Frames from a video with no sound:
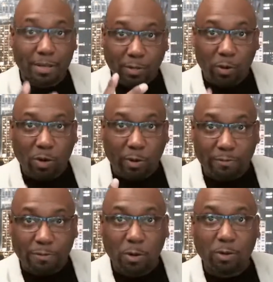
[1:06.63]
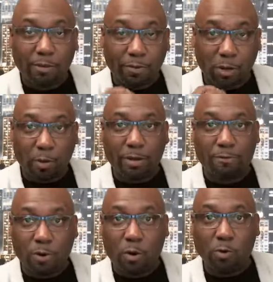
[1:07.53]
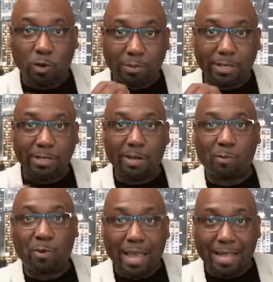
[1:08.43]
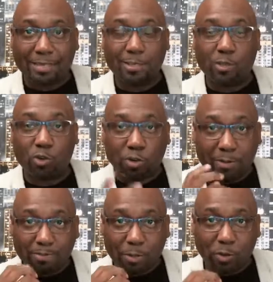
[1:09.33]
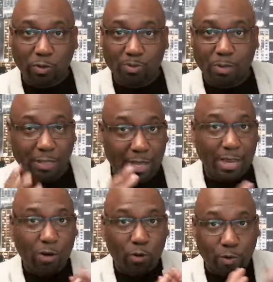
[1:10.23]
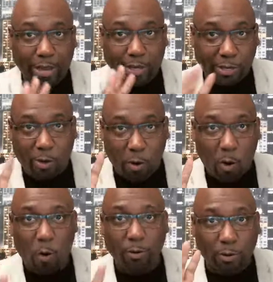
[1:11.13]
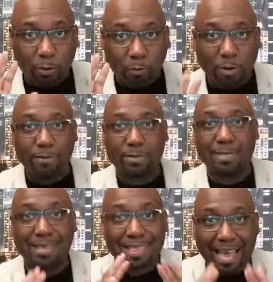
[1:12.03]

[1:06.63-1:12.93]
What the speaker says: Don't go with the flow. If you go with the flow, you'll be in someone else's stream, but create your own rivers.